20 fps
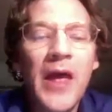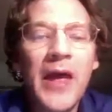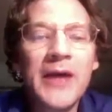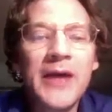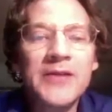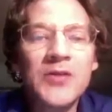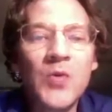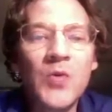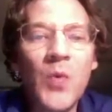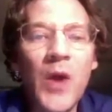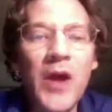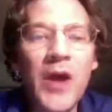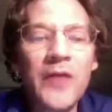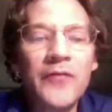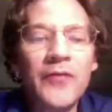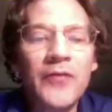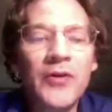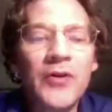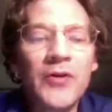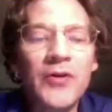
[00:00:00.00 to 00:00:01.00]
as a way
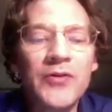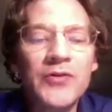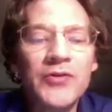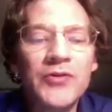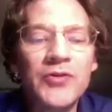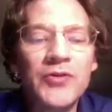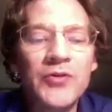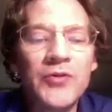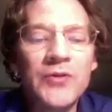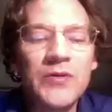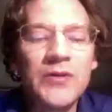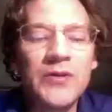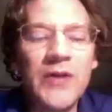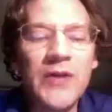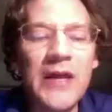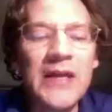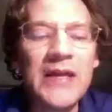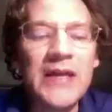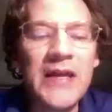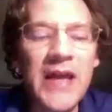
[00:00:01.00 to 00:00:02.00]
for her to
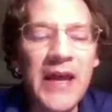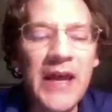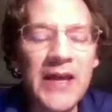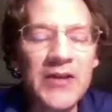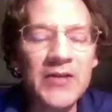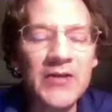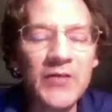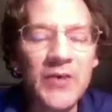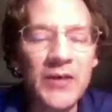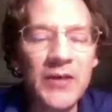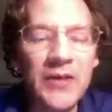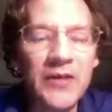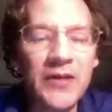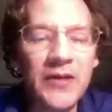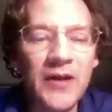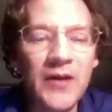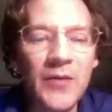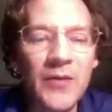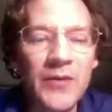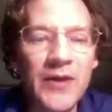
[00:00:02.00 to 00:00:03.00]
engage with
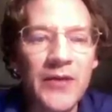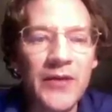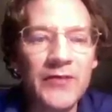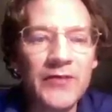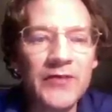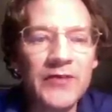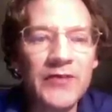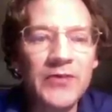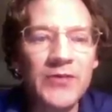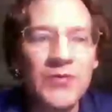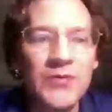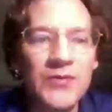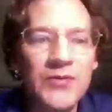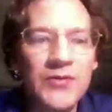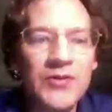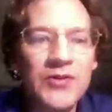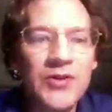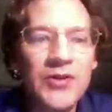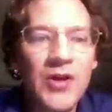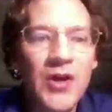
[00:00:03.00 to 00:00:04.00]
other
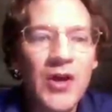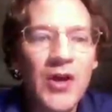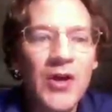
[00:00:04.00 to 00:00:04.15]
students.